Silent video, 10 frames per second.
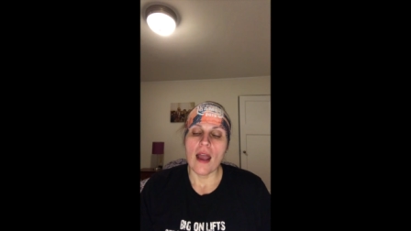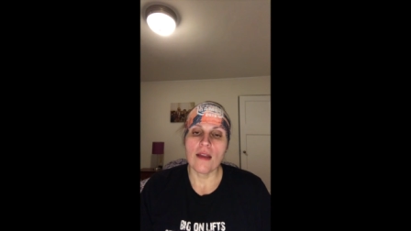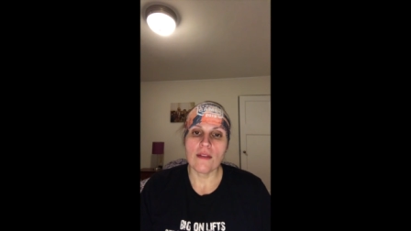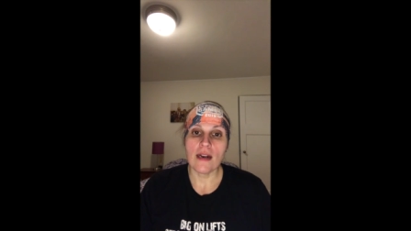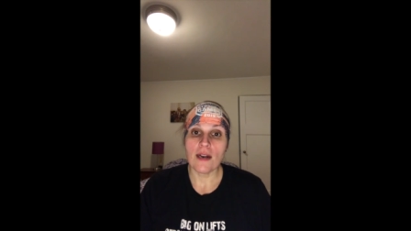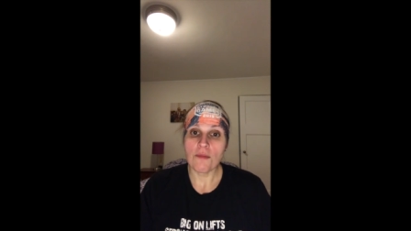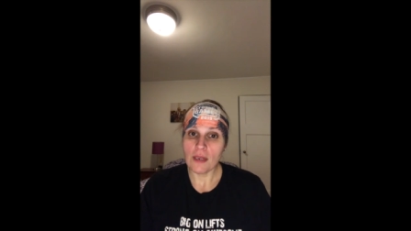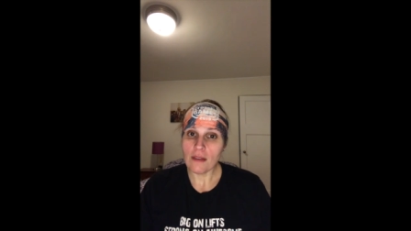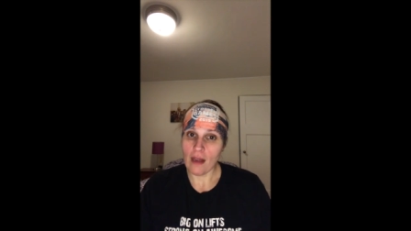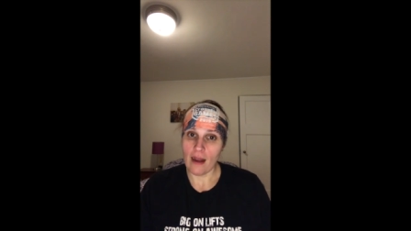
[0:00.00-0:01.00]
And then I
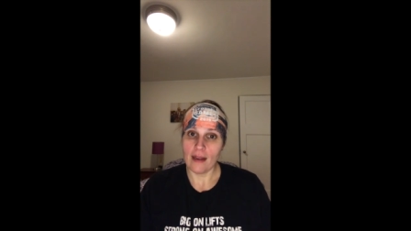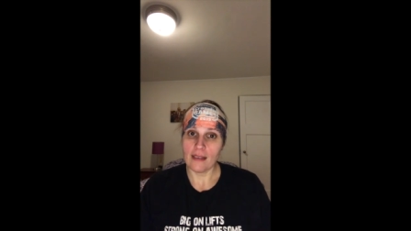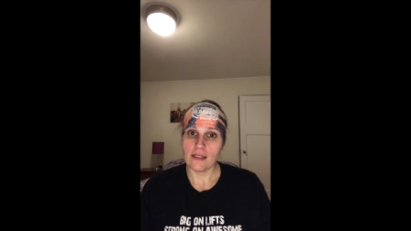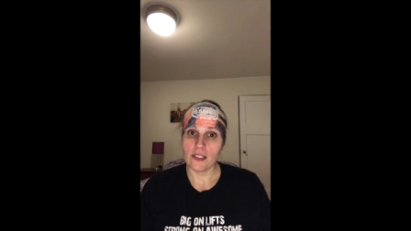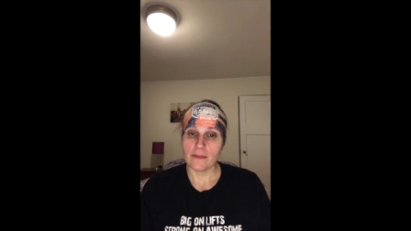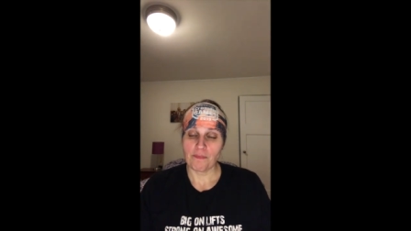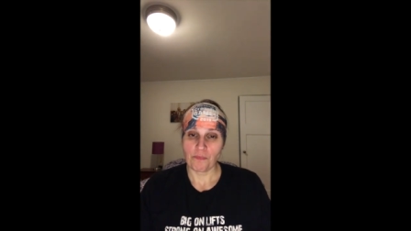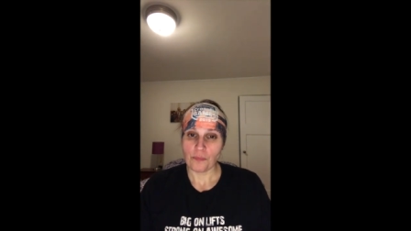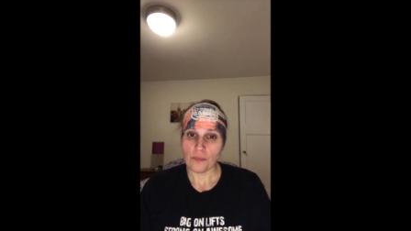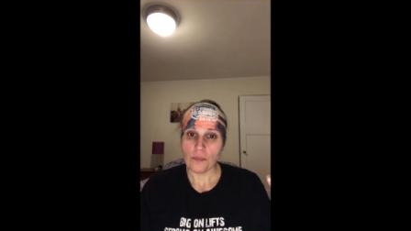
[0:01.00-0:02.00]
realized
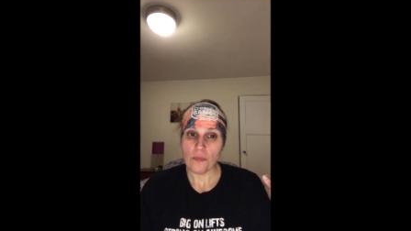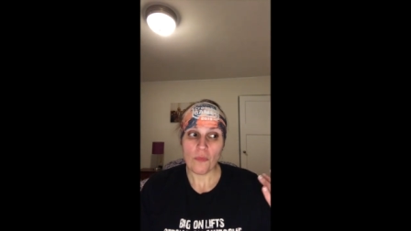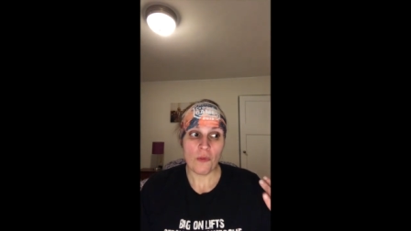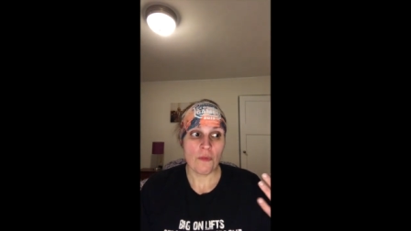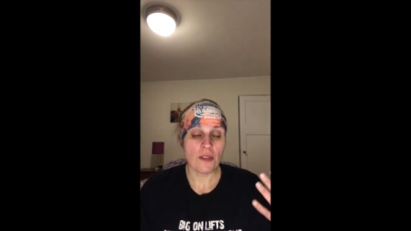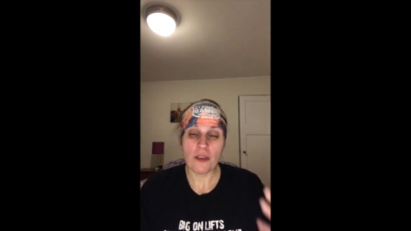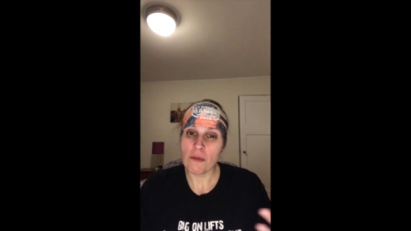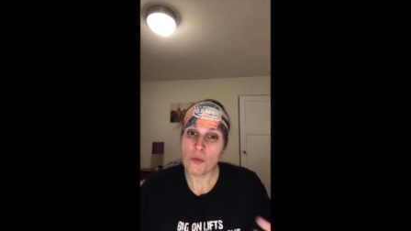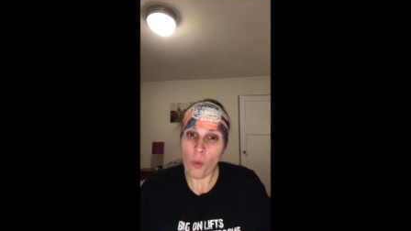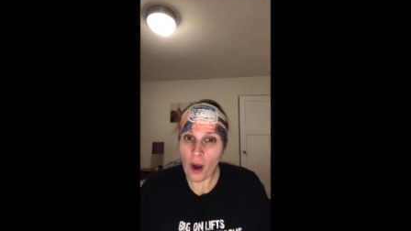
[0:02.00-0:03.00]
that there
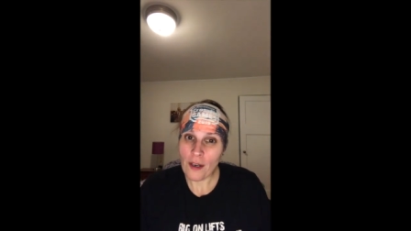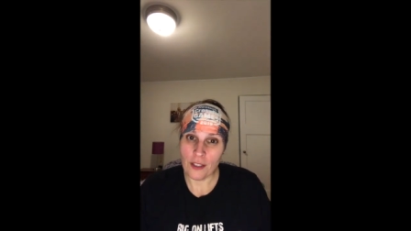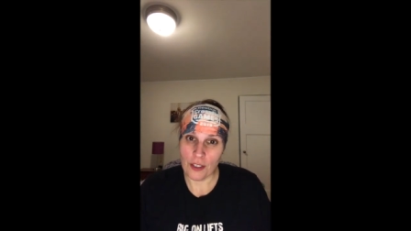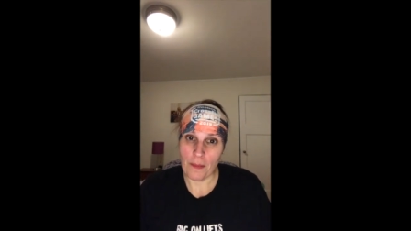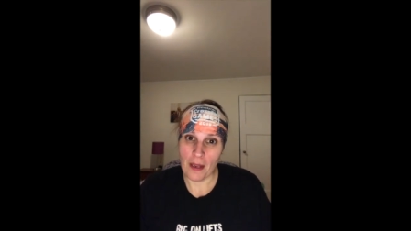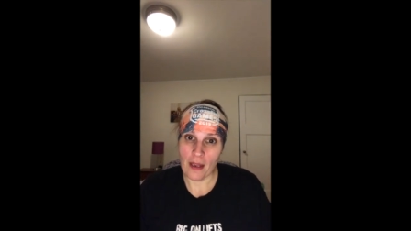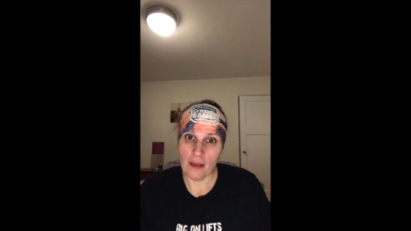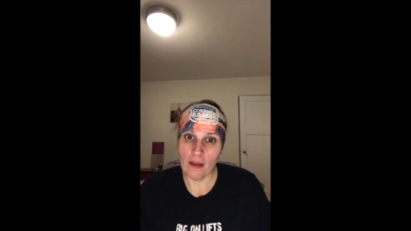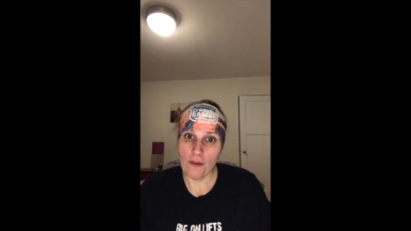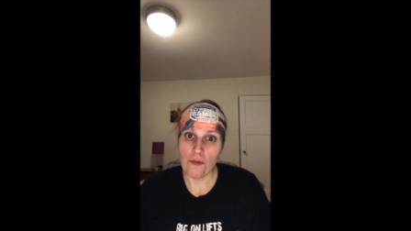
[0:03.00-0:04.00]
was water
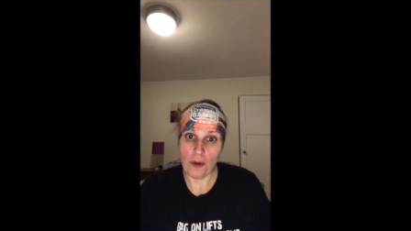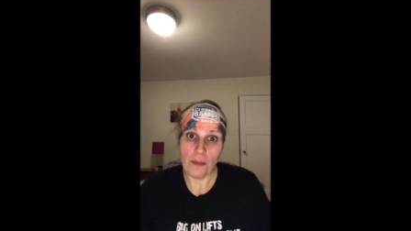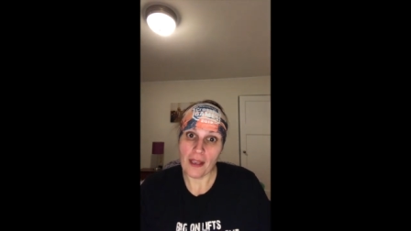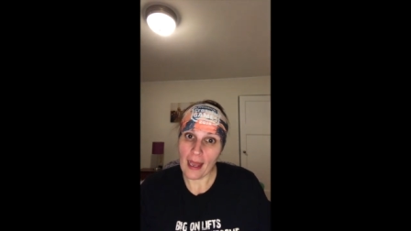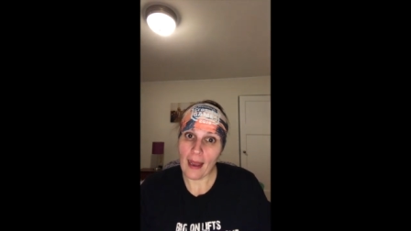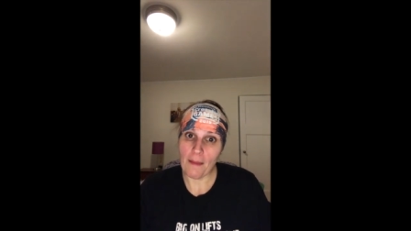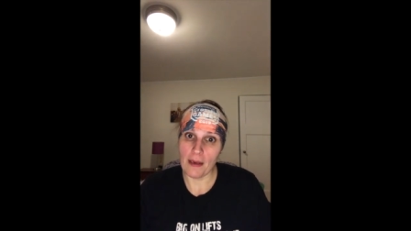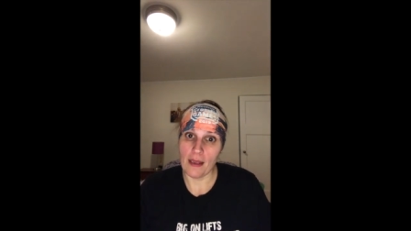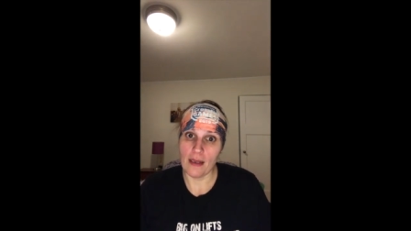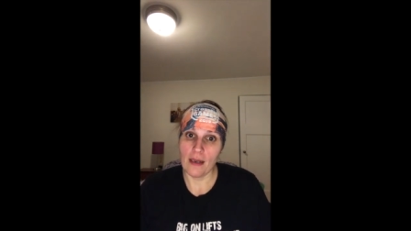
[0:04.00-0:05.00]
dripping from the
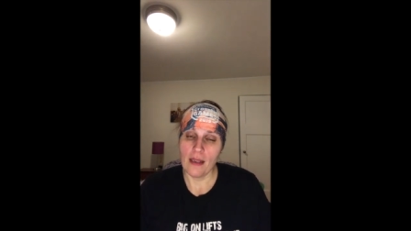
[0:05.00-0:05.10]
cabinet.